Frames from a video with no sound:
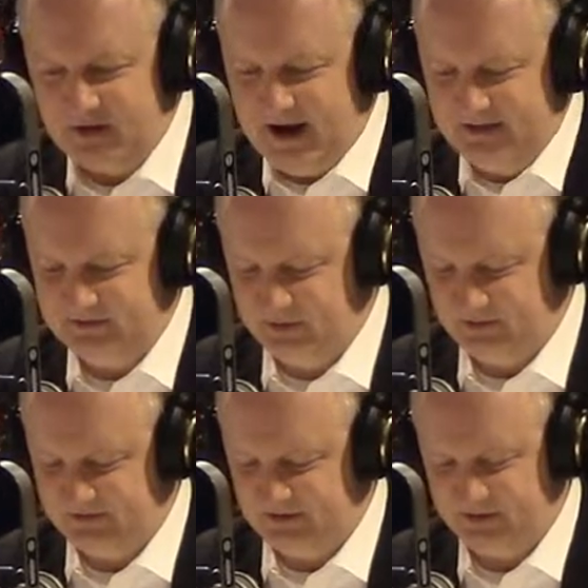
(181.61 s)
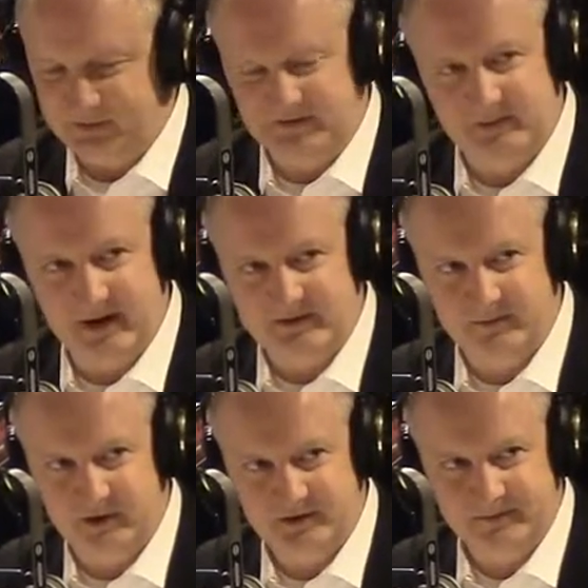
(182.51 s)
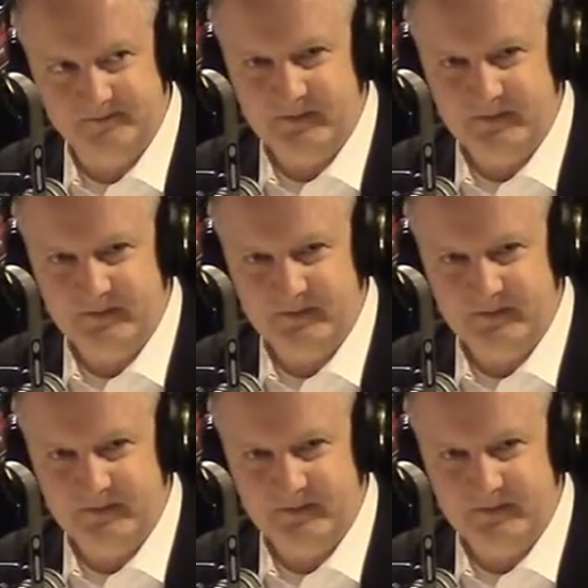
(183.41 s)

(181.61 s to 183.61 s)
the Constitution says you're supposed to balance the budget.